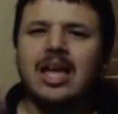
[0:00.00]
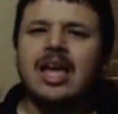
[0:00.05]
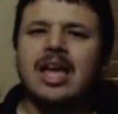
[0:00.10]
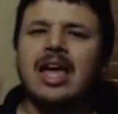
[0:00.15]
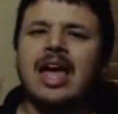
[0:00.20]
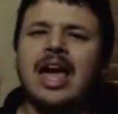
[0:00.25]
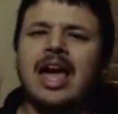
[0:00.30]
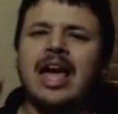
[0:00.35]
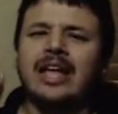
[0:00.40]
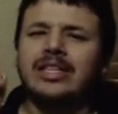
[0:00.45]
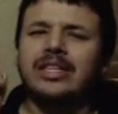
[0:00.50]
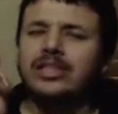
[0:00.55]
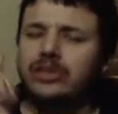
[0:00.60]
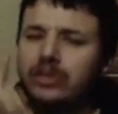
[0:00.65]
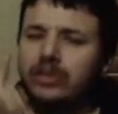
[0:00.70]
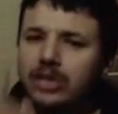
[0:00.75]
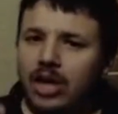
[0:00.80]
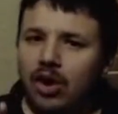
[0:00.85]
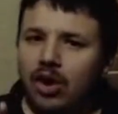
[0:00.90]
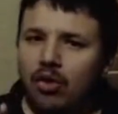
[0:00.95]
And
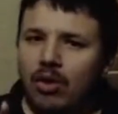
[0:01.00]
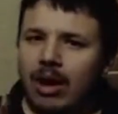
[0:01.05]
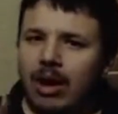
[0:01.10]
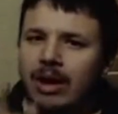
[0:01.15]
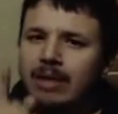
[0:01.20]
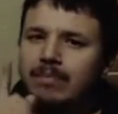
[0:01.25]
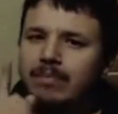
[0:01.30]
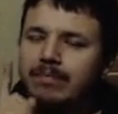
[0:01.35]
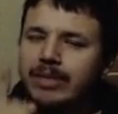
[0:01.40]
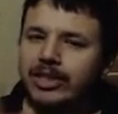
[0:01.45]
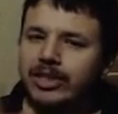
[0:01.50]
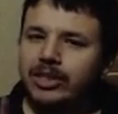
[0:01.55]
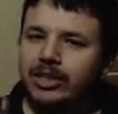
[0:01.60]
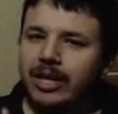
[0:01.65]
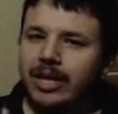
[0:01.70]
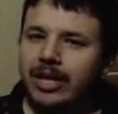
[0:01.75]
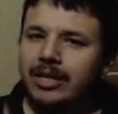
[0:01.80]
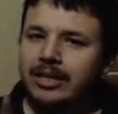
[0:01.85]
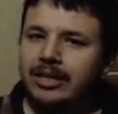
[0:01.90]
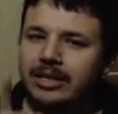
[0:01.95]
no,
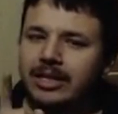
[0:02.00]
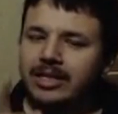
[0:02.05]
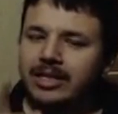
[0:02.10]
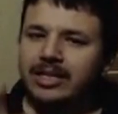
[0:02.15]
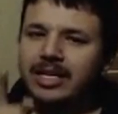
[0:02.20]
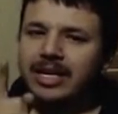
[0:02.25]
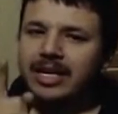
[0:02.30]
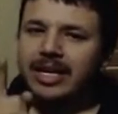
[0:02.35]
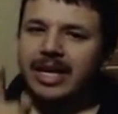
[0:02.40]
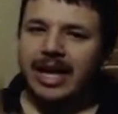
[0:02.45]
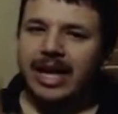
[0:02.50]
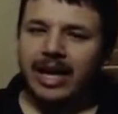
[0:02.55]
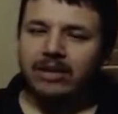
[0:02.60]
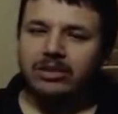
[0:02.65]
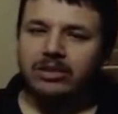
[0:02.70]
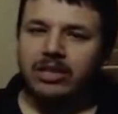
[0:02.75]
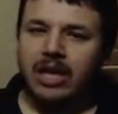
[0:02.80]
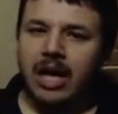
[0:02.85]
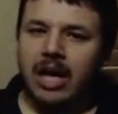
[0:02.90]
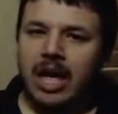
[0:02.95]
Michigan doesn't
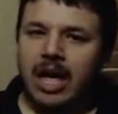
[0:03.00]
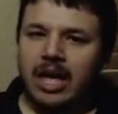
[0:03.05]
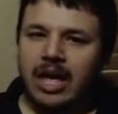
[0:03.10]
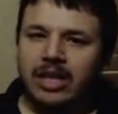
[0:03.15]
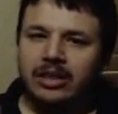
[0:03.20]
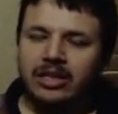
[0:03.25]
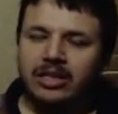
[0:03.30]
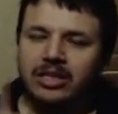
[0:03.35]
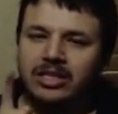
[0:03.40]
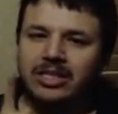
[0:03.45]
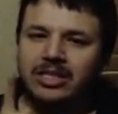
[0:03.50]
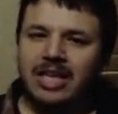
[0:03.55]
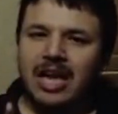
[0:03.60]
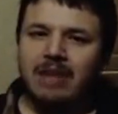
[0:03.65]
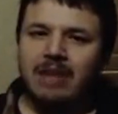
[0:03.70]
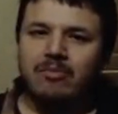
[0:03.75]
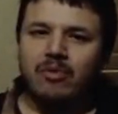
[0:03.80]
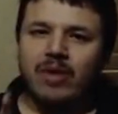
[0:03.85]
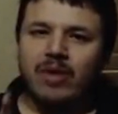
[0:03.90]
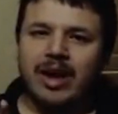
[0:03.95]
count. The
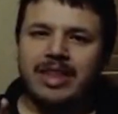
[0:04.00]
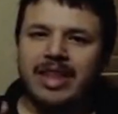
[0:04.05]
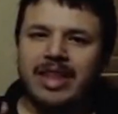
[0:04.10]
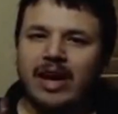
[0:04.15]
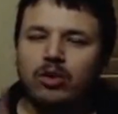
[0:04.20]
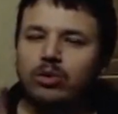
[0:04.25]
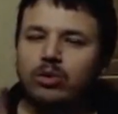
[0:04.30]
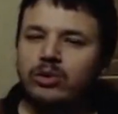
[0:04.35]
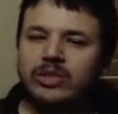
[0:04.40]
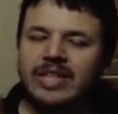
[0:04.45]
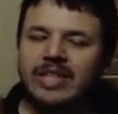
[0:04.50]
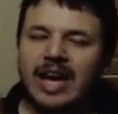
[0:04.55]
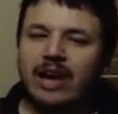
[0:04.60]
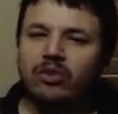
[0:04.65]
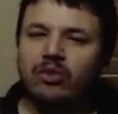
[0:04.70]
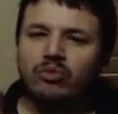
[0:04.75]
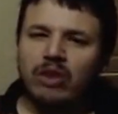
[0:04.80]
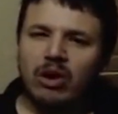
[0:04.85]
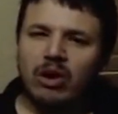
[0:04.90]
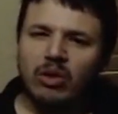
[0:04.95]
same way that Old
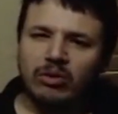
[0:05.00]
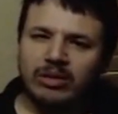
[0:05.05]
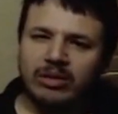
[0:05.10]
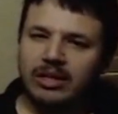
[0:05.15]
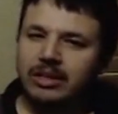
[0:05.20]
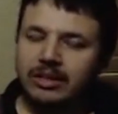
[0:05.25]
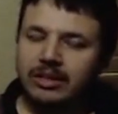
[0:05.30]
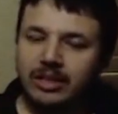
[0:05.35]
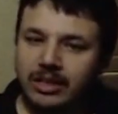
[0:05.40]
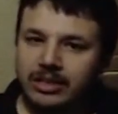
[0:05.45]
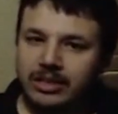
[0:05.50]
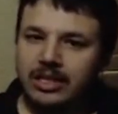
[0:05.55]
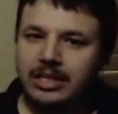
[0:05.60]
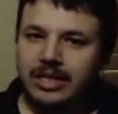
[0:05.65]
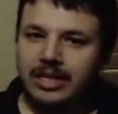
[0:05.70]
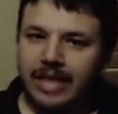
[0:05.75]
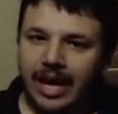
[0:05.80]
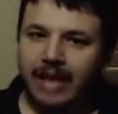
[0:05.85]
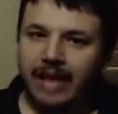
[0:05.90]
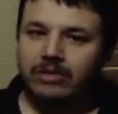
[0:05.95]
Town Road
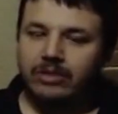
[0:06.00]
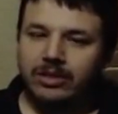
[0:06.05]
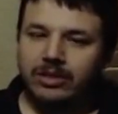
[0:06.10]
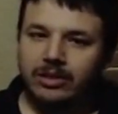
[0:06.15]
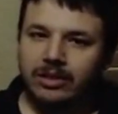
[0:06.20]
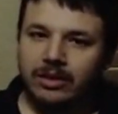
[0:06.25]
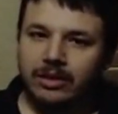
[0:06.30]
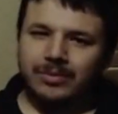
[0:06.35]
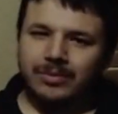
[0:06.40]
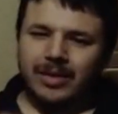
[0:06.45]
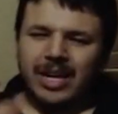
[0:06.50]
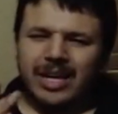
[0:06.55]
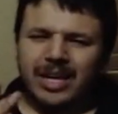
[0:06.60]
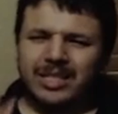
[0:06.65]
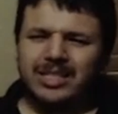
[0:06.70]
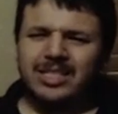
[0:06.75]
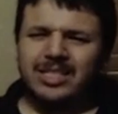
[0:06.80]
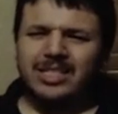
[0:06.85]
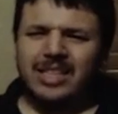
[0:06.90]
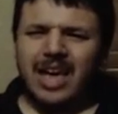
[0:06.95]
doesn't count.
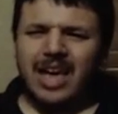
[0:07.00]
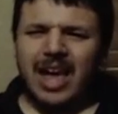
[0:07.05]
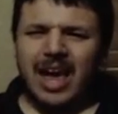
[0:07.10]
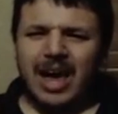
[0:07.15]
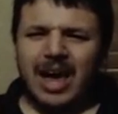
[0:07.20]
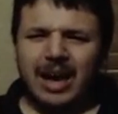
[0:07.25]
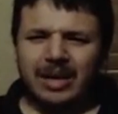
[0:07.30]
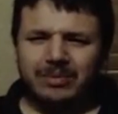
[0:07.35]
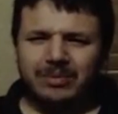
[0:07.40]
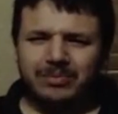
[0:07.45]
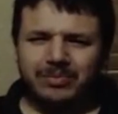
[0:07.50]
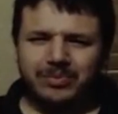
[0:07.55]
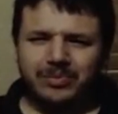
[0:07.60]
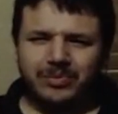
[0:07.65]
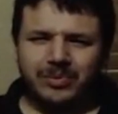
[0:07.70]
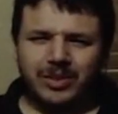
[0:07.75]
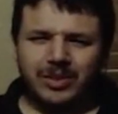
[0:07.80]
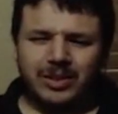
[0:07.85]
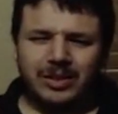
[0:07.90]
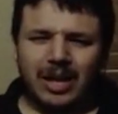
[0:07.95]
It's a
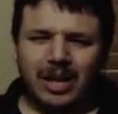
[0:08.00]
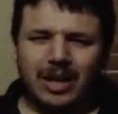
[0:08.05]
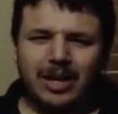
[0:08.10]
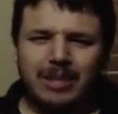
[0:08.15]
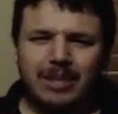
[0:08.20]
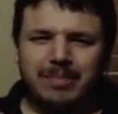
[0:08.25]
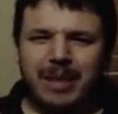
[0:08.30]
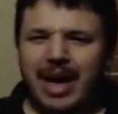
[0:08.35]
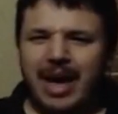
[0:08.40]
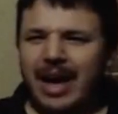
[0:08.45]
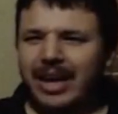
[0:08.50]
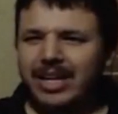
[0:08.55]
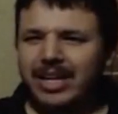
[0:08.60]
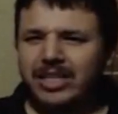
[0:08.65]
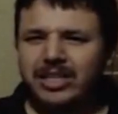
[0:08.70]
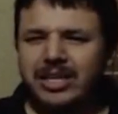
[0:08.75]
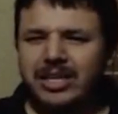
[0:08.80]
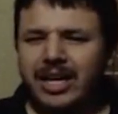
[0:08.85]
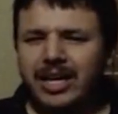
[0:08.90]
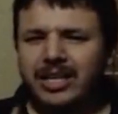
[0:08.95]
solid
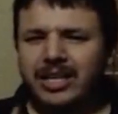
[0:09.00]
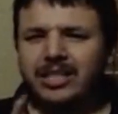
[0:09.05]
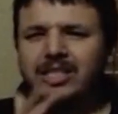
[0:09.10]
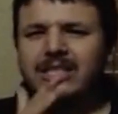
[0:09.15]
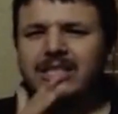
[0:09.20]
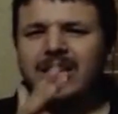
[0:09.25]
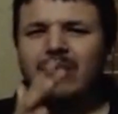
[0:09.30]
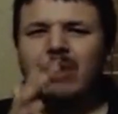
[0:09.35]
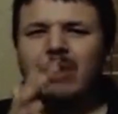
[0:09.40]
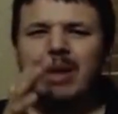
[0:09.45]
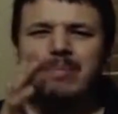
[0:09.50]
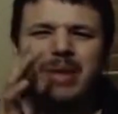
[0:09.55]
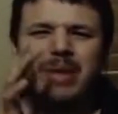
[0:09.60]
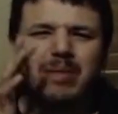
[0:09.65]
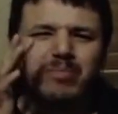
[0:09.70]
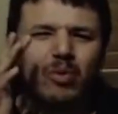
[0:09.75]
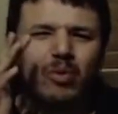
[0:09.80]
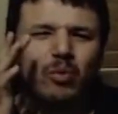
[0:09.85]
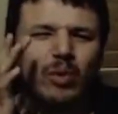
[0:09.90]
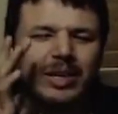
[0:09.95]
package, and I can see why
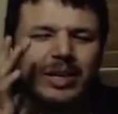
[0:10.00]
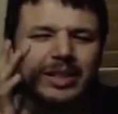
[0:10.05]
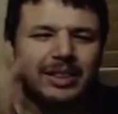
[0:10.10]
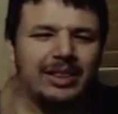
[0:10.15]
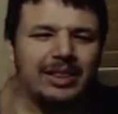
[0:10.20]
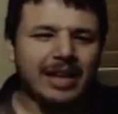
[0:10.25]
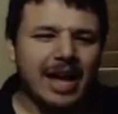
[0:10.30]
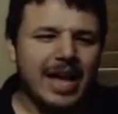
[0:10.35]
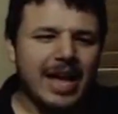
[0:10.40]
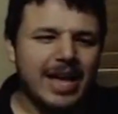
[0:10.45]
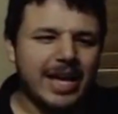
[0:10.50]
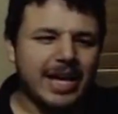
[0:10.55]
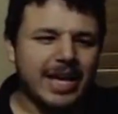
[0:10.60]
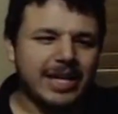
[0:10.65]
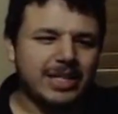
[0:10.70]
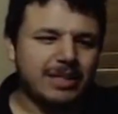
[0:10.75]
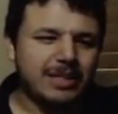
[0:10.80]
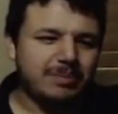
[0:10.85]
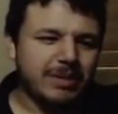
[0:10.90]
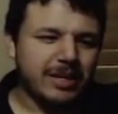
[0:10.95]
people wouldn't like
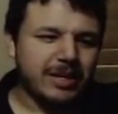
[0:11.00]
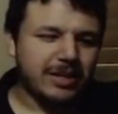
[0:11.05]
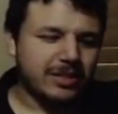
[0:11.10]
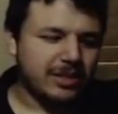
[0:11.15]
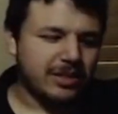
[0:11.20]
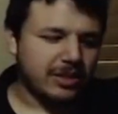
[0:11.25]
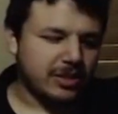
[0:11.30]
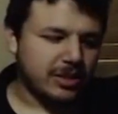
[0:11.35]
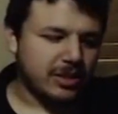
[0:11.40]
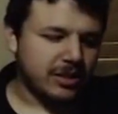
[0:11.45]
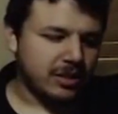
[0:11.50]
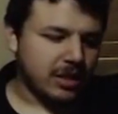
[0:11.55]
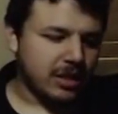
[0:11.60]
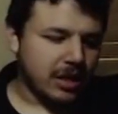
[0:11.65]
it, because it's